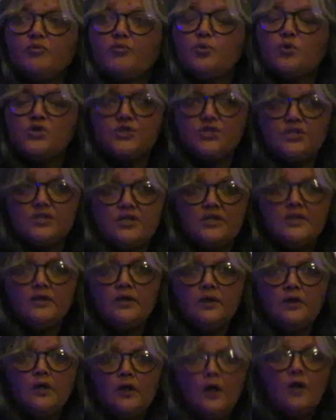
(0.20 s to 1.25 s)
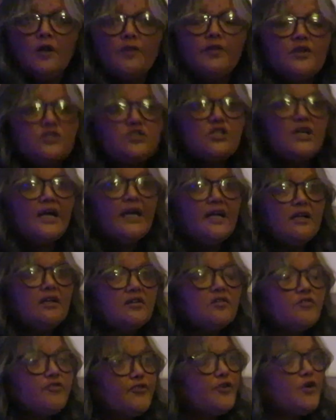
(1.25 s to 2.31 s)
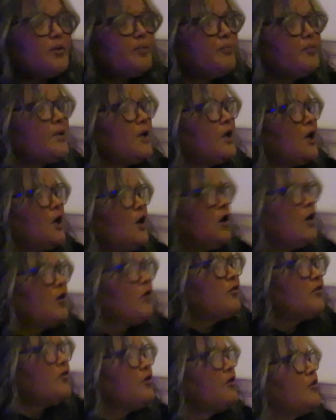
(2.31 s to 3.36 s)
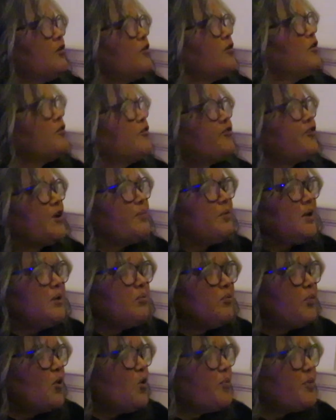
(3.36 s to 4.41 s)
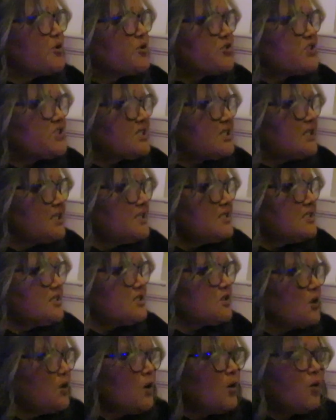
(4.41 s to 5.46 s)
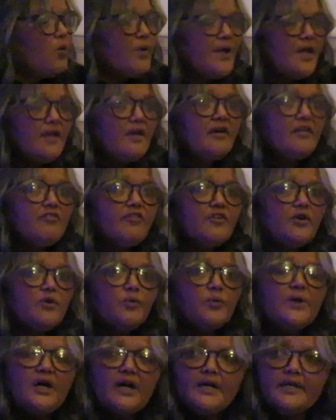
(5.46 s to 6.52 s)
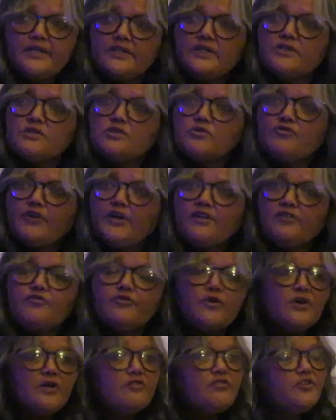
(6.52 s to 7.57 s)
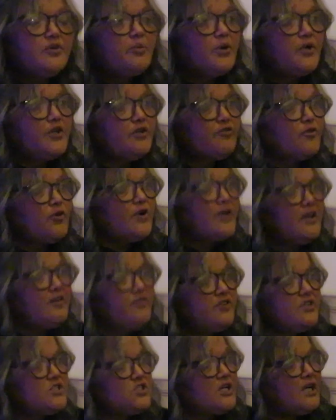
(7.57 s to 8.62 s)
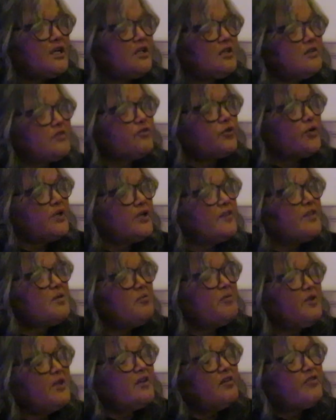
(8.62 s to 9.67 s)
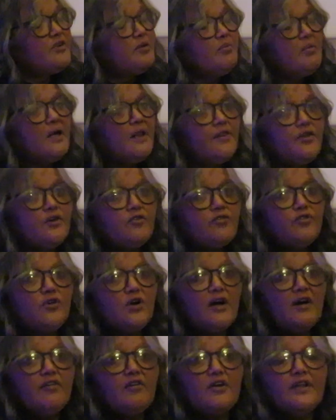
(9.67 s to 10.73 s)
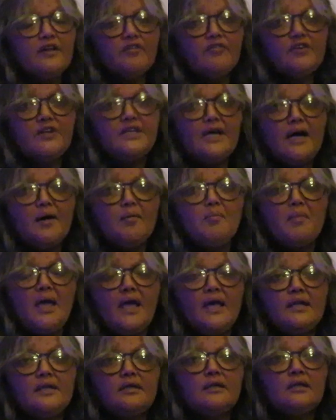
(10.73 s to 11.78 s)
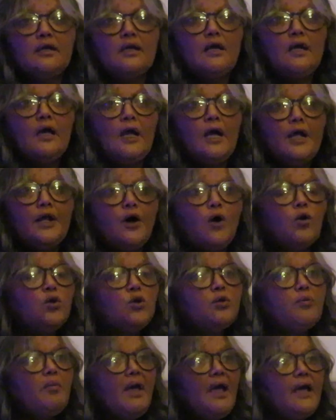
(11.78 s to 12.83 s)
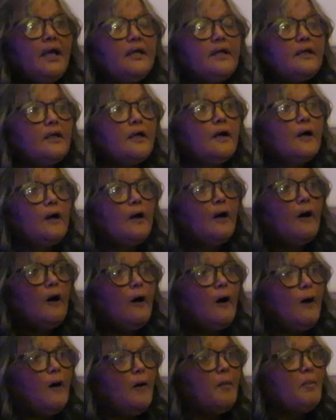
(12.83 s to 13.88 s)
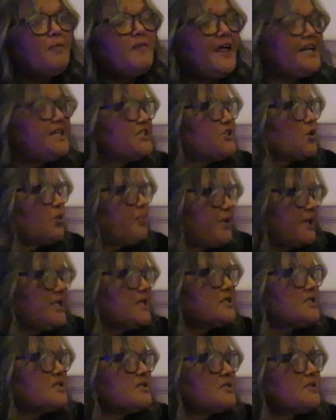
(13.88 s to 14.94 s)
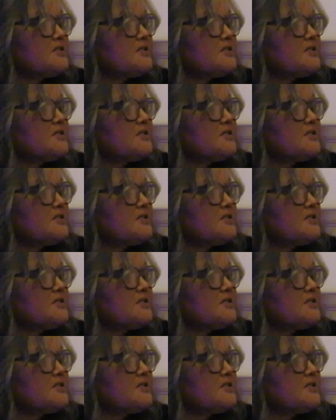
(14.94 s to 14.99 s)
Worcester, the child from Limpopo streets, wherever we are here to fight for everybody, for every child, for every mother, for every young man, old man that is oppressed.